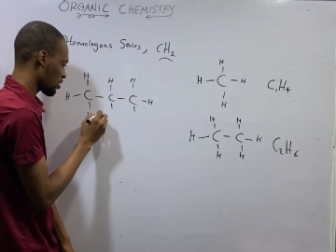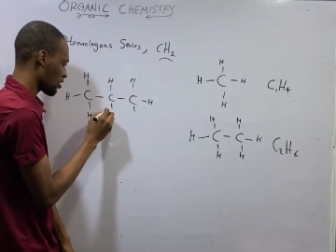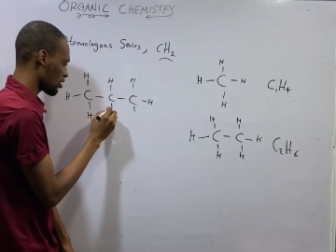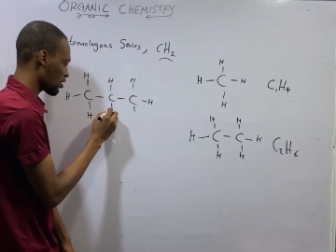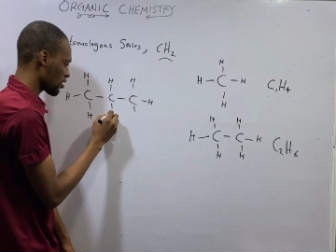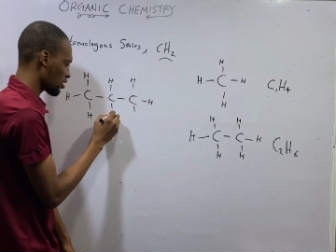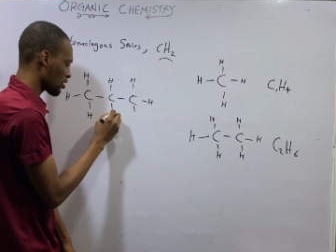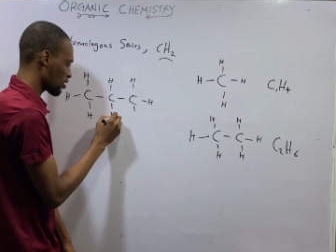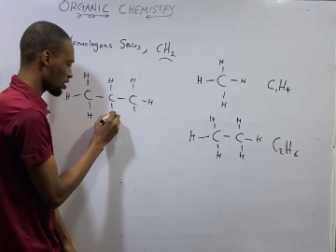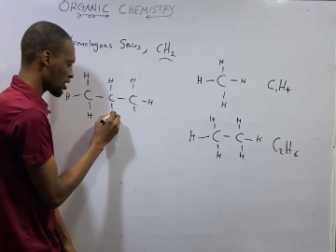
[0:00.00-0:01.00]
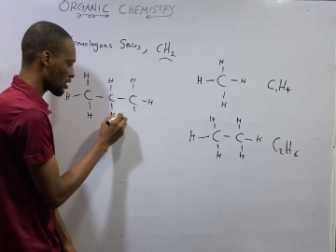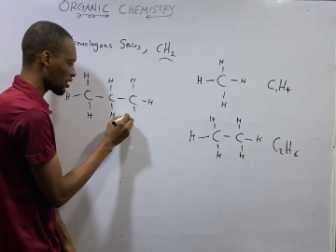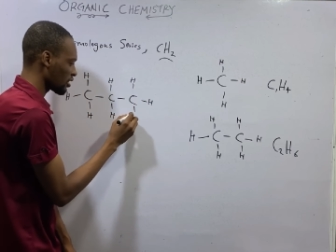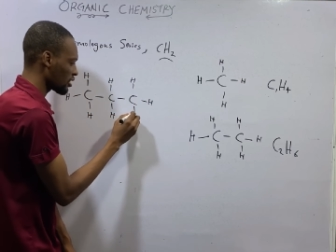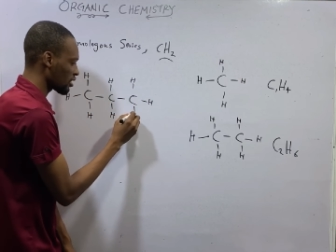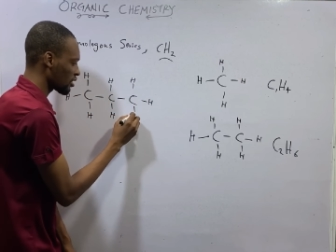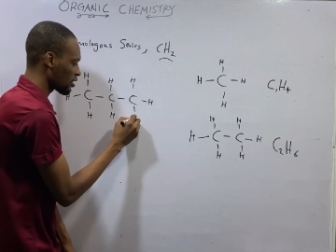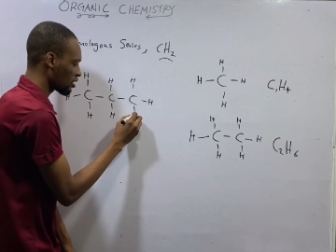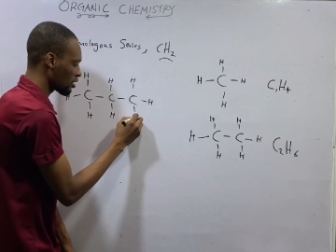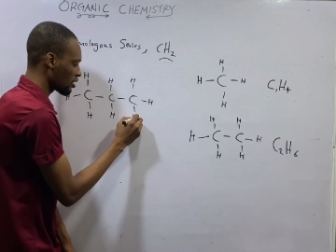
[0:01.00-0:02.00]
and here, and here,
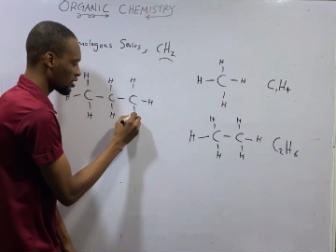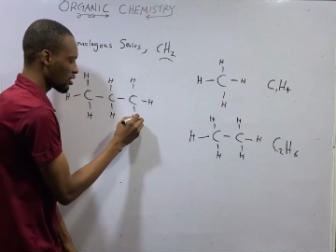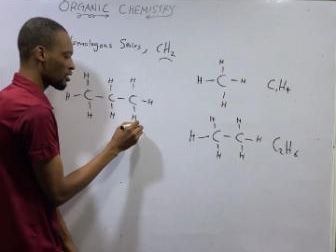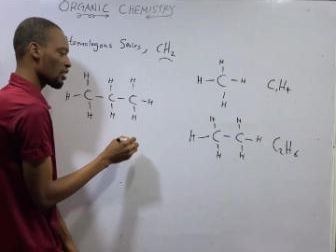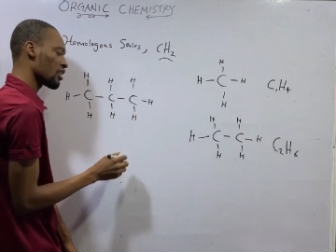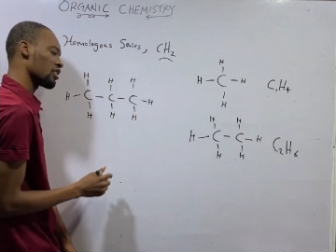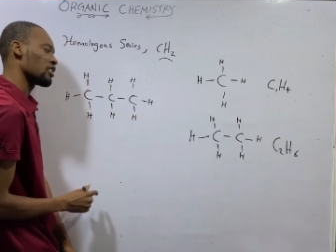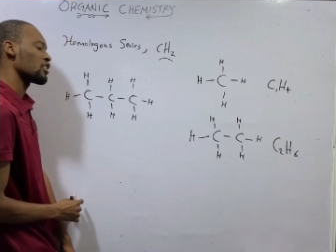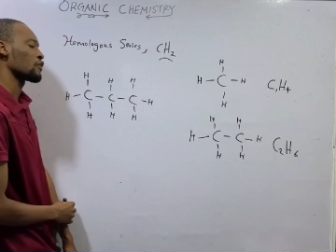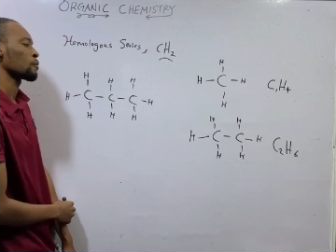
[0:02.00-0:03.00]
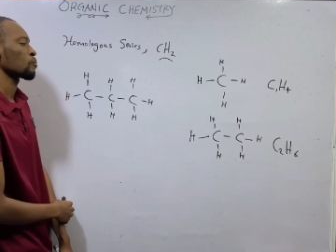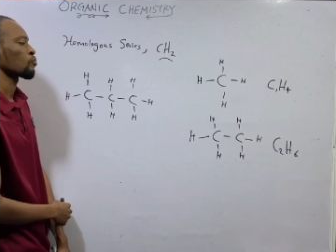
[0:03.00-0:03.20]
and here.